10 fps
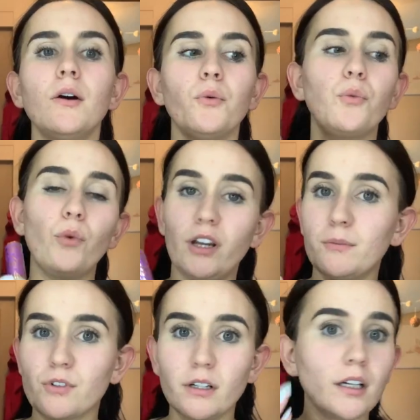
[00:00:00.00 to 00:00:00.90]
when I'm
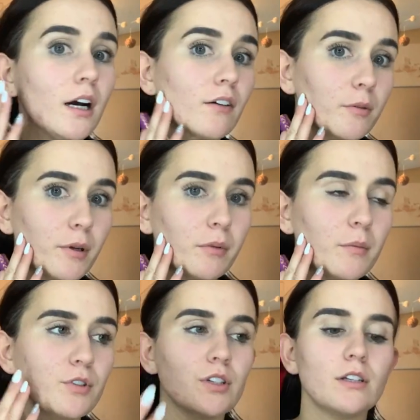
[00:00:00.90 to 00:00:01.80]
trying to cover up my
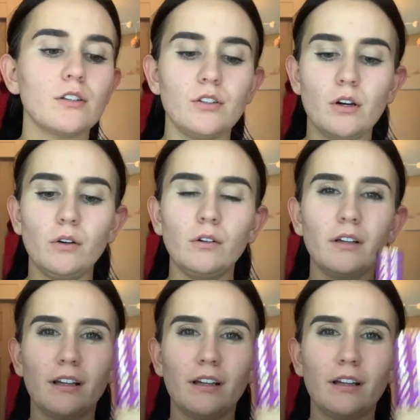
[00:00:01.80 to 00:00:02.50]
blemishes. So